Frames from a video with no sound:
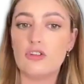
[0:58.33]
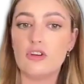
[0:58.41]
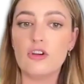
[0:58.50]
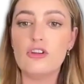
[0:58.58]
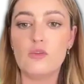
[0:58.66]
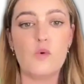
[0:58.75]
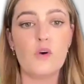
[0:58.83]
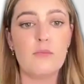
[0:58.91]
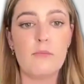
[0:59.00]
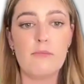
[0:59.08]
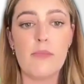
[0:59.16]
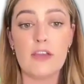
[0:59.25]
you want
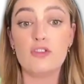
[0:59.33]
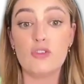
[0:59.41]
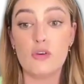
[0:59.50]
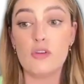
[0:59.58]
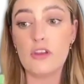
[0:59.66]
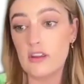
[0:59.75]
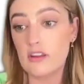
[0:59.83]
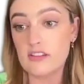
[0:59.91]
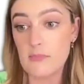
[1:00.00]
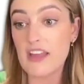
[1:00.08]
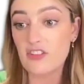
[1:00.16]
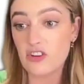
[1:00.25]
to make sure that it's
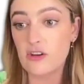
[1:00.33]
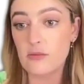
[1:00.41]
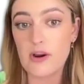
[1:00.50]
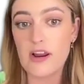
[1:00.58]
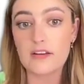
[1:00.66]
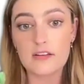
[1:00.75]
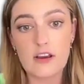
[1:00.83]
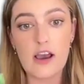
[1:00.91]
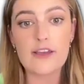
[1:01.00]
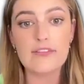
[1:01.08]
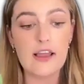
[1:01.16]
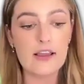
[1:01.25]
matching your brand
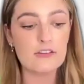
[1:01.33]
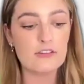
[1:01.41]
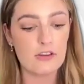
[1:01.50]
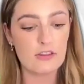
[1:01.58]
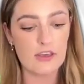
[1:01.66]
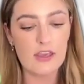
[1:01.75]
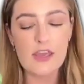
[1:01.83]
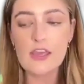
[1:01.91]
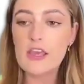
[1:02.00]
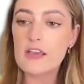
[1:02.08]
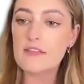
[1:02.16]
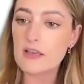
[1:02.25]
guidelines, so that
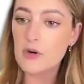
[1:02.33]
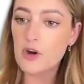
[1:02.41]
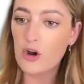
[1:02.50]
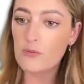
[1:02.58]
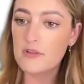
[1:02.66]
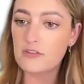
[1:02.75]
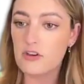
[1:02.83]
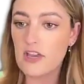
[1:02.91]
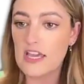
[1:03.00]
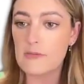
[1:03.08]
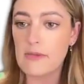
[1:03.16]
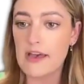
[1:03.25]
if someone opens your
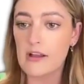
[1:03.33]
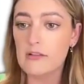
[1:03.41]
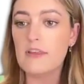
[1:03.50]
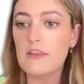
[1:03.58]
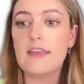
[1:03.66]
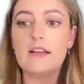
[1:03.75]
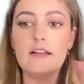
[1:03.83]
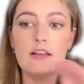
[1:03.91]
email and they